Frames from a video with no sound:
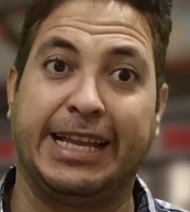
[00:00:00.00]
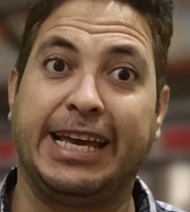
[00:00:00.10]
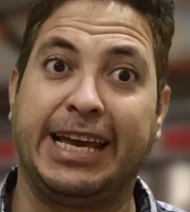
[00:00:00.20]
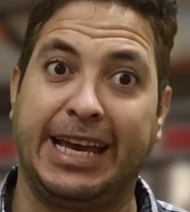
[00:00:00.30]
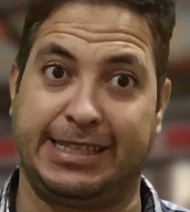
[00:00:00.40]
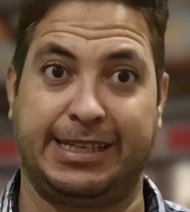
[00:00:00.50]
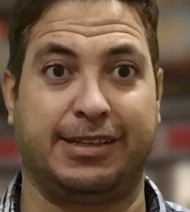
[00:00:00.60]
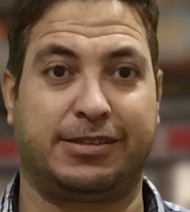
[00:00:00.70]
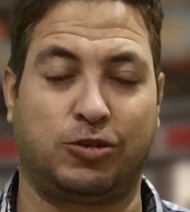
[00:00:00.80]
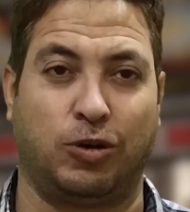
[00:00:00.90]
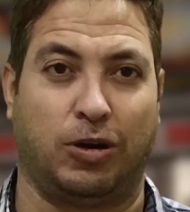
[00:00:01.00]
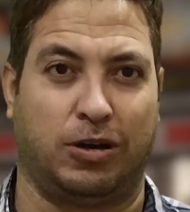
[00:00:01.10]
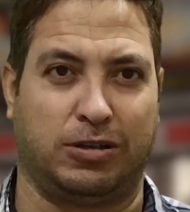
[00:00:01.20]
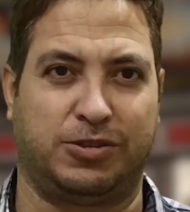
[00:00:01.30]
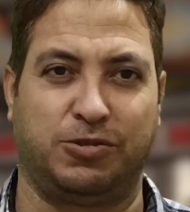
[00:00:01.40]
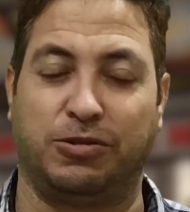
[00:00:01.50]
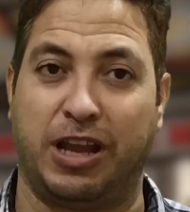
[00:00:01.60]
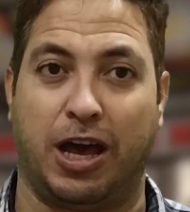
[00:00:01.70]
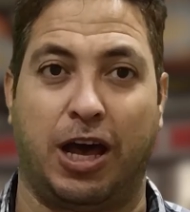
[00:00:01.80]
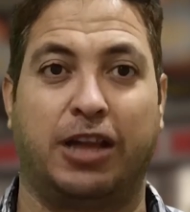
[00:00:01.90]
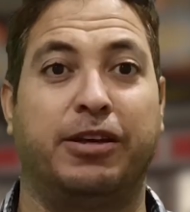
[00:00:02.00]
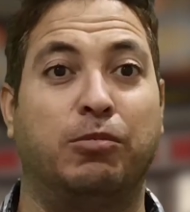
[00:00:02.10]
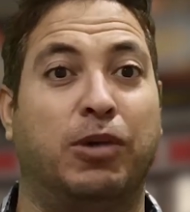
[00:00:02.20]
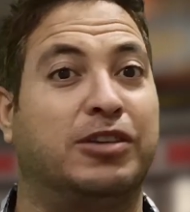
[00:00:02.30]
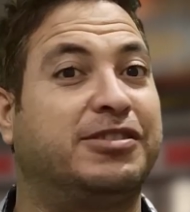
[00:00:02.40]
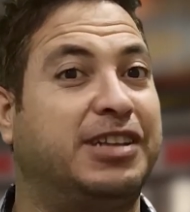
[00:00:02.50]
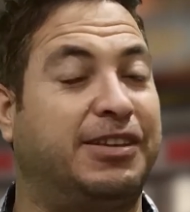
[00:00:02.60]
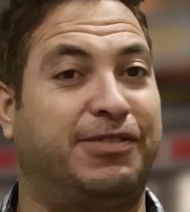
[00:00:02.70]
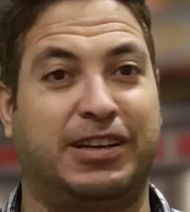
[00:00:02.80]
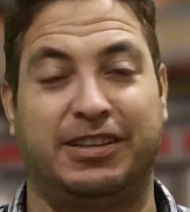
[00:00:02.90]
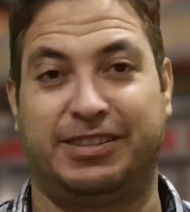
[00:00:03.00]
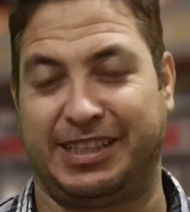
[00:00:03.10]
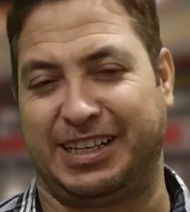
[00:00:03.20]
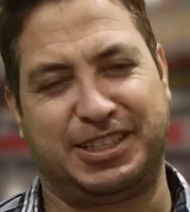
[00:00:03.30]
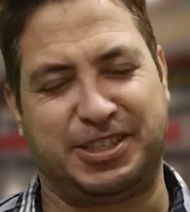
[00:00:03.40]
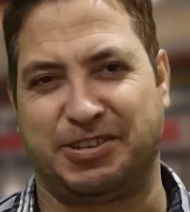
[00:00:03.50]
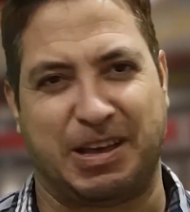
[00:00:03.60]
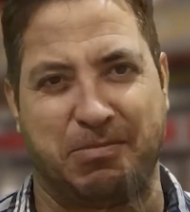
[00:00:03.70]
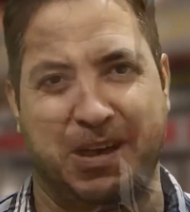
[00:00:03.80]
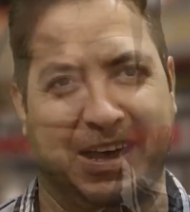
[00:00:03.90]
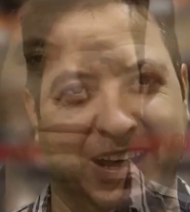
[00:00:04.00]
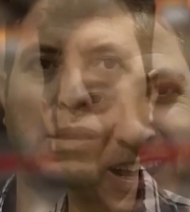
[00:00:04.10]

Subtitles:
the easiest course to learn the most difficult English grammar.